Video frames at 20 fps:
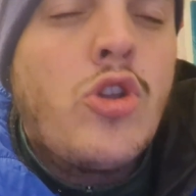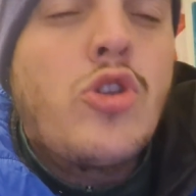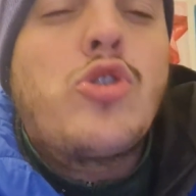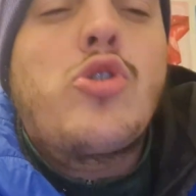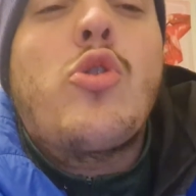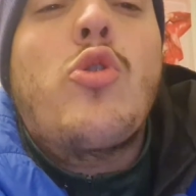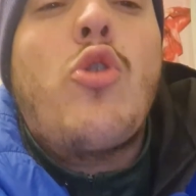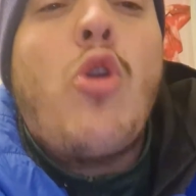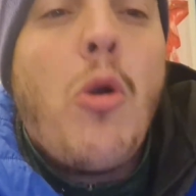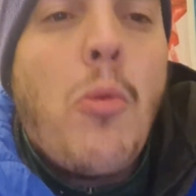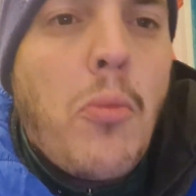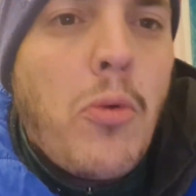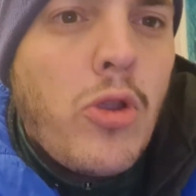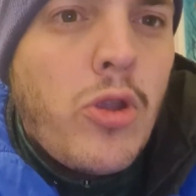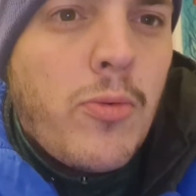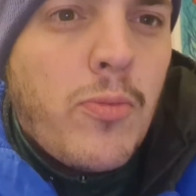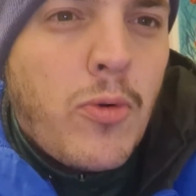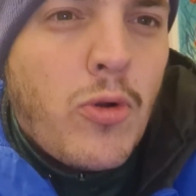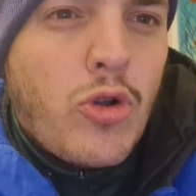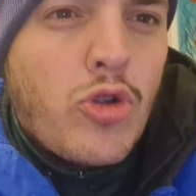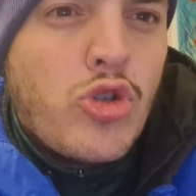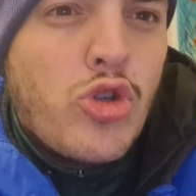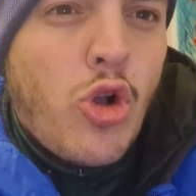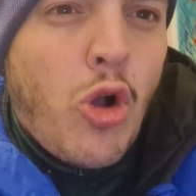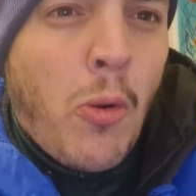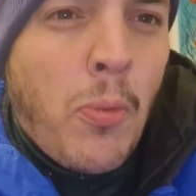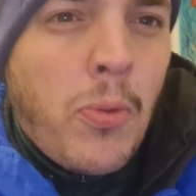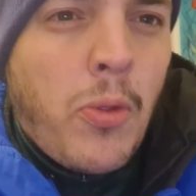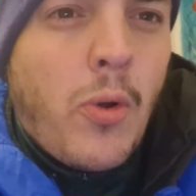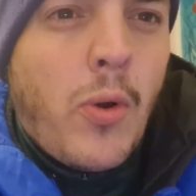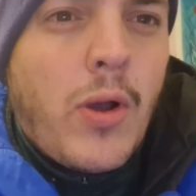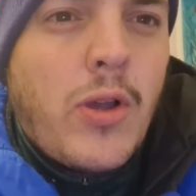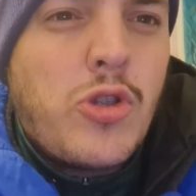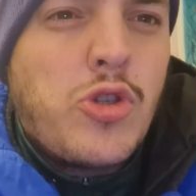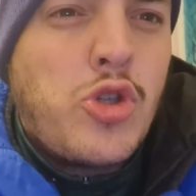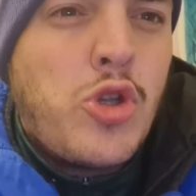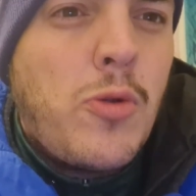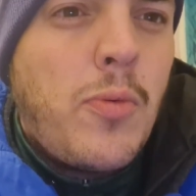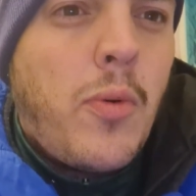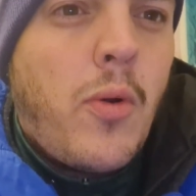So come on, you boys, up the right,
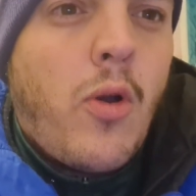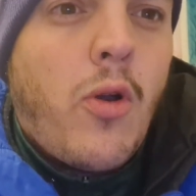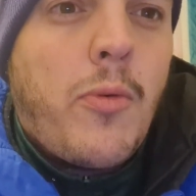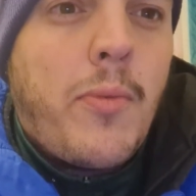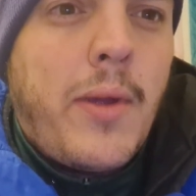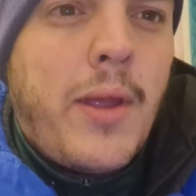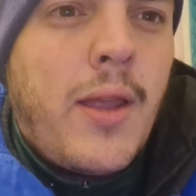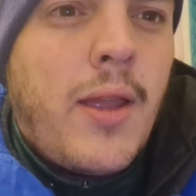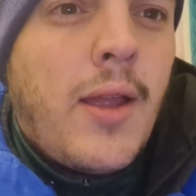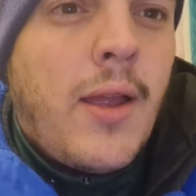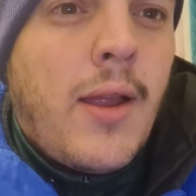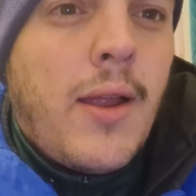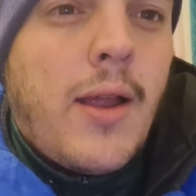super army.